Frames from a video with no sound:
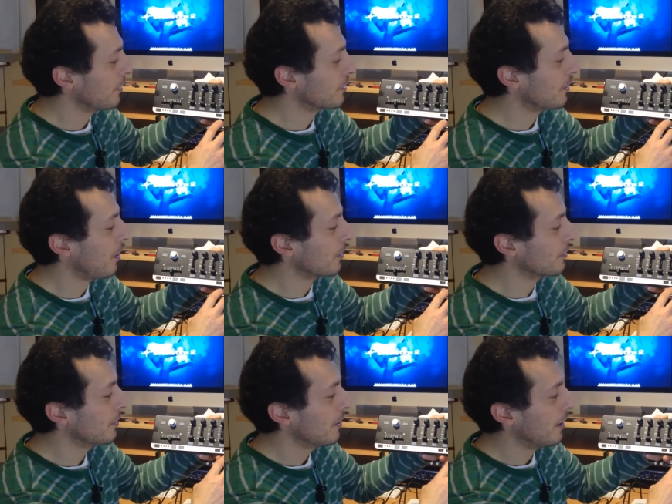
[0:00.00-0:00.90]
it's
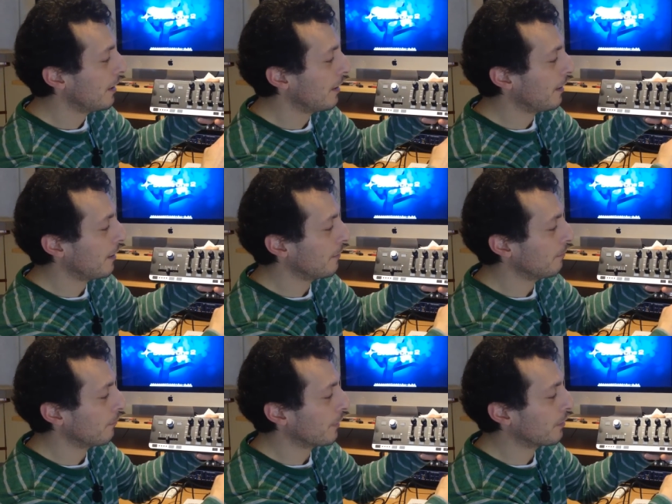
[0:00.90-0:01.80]
got
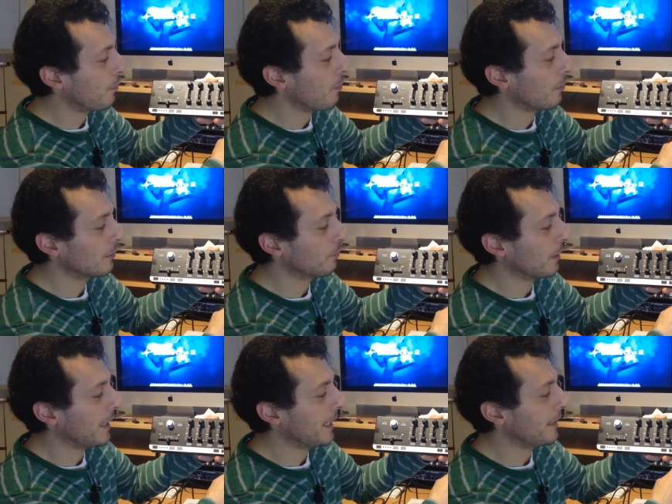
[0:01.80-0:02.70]
record,
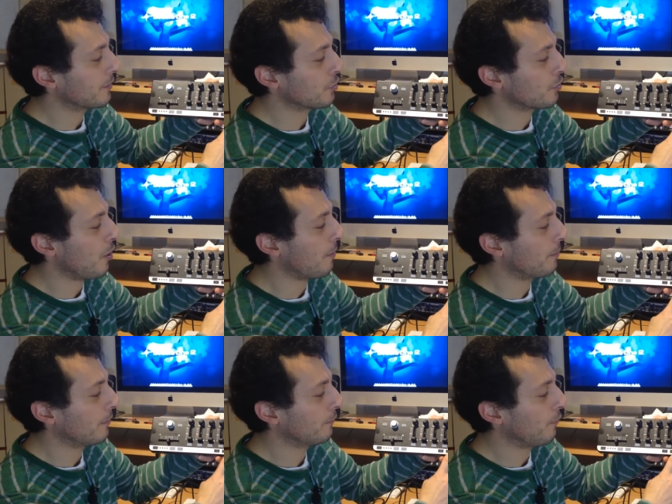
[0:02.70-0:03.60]
play,
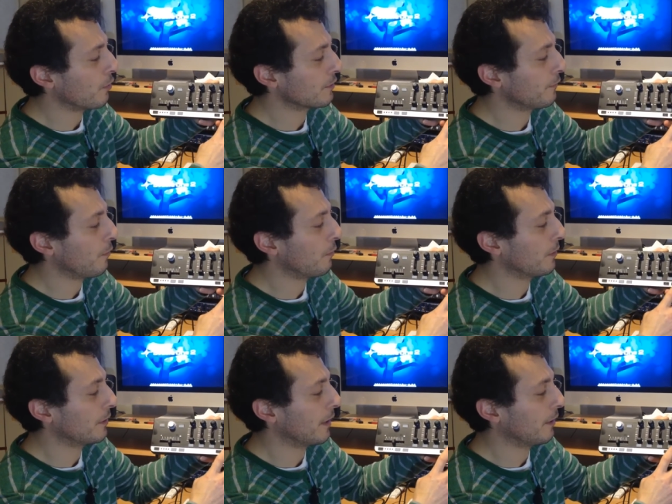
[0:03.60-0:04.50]
stop, fast
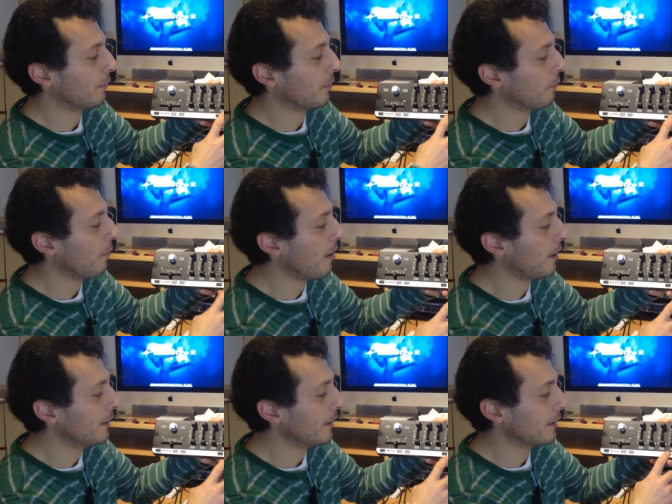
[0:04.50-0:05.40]
forward and
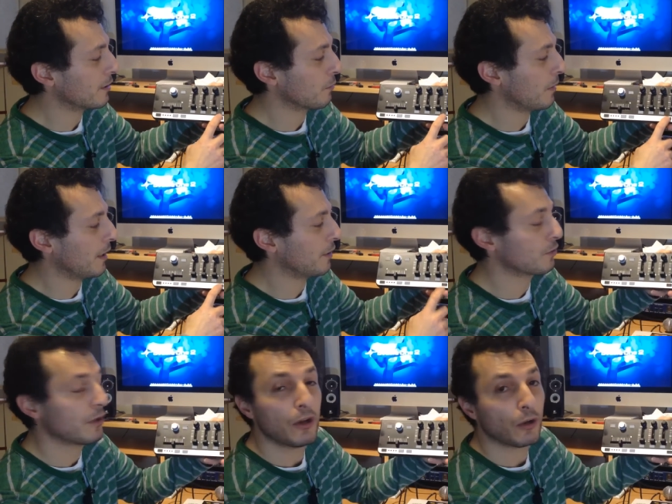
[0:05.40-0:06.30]
rewind, as well
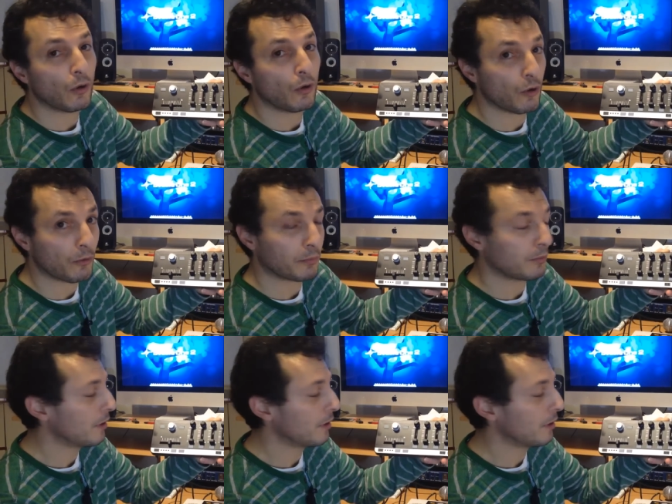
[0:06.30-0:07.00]
as loop.